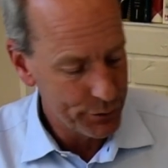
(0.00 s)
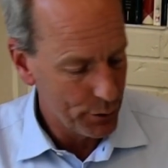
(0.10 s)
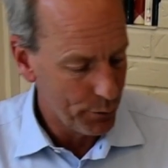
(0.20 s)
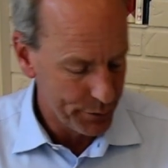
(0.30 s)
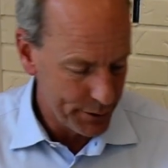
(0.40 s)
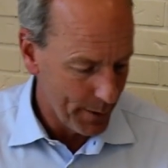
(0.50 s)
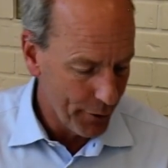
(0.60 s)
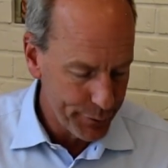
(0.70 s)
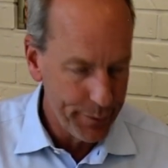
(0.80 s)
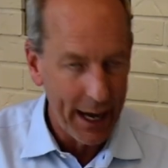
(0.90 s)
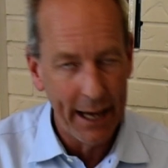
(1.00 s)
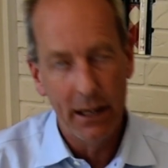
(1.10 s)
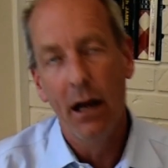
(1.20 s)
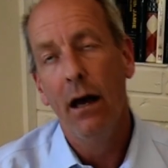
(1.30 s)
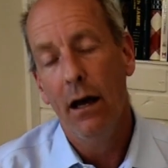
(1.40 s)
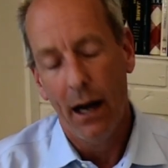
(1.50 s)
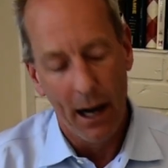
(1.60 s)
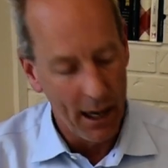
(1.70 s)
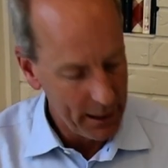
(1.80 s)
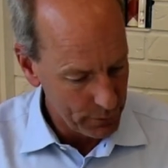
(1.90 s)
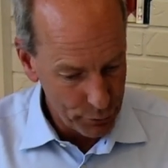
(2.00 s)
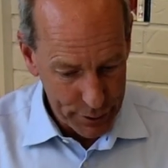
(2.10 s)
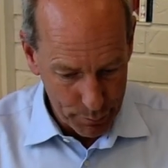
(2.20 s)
So it smells bad, it looks